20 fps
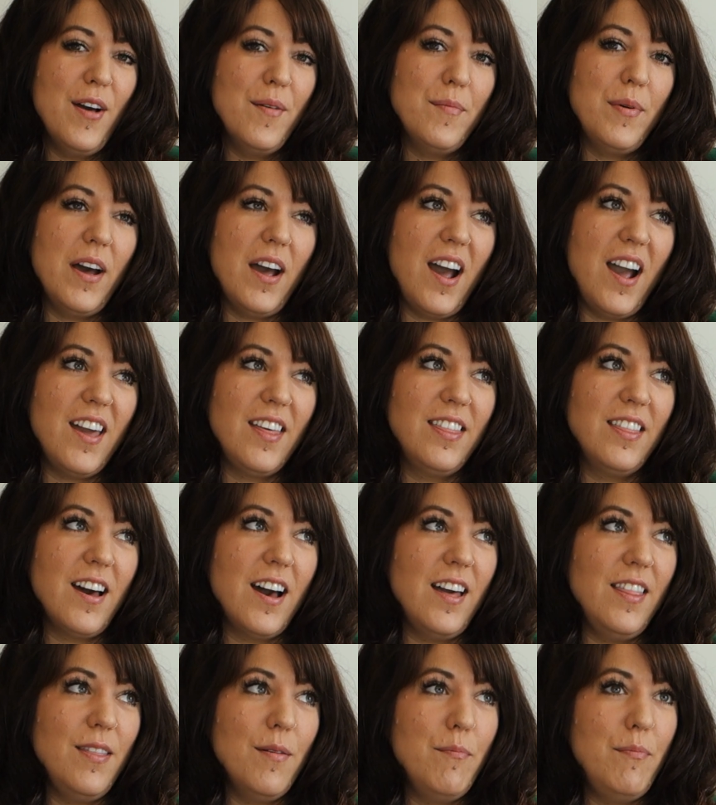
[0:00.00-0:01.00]
but I
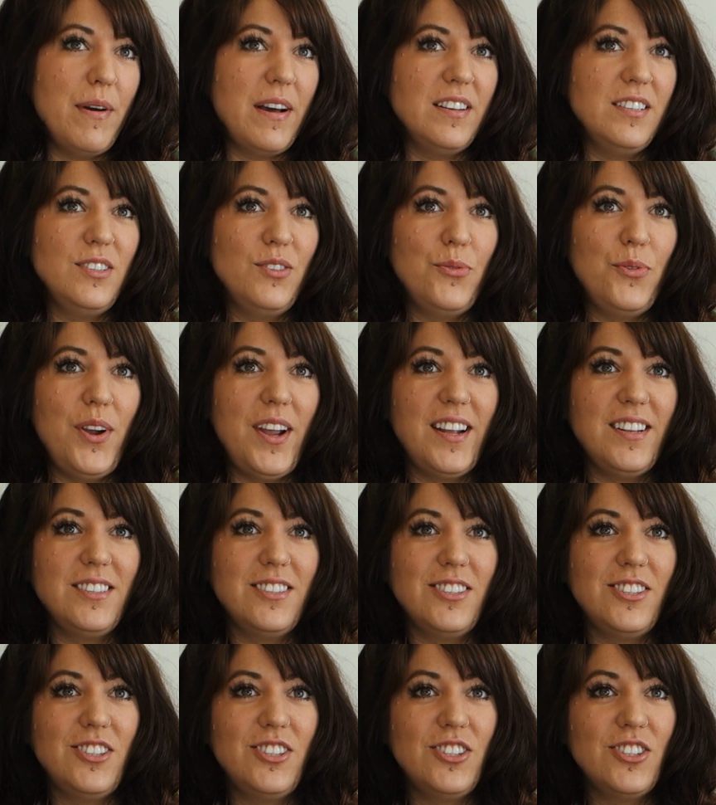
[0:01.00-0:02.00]
thought the best way
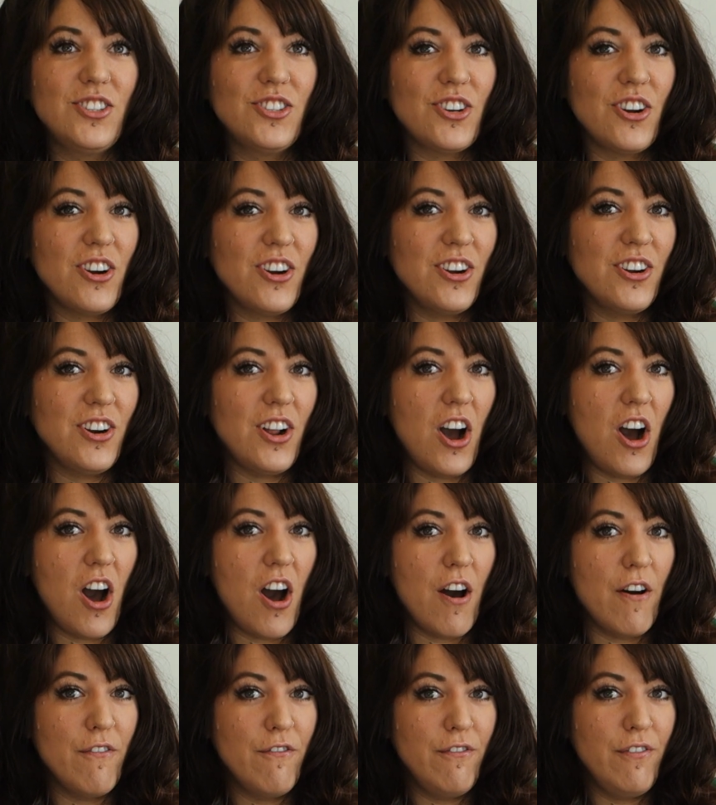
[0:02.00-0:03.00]
to start
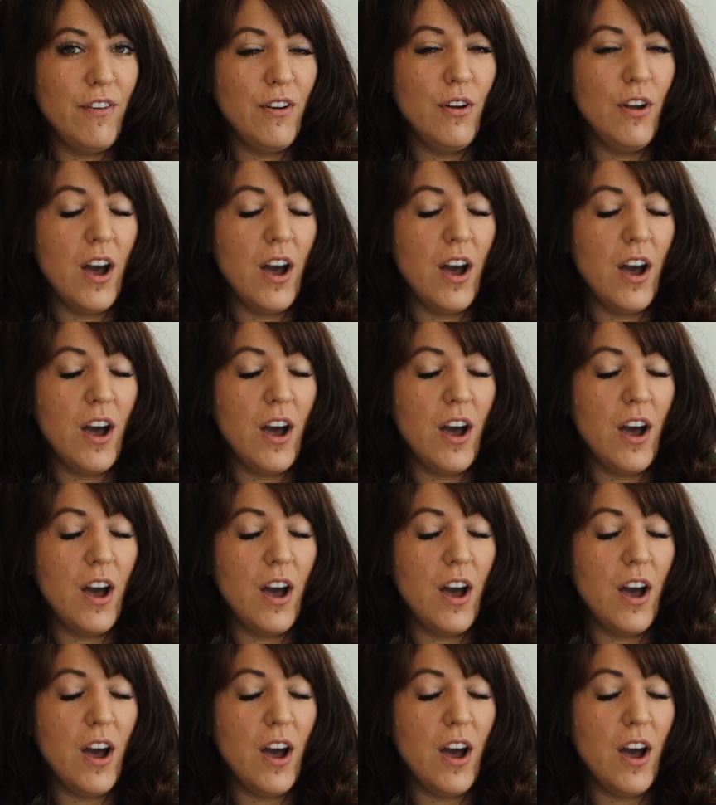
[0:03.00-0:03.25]
off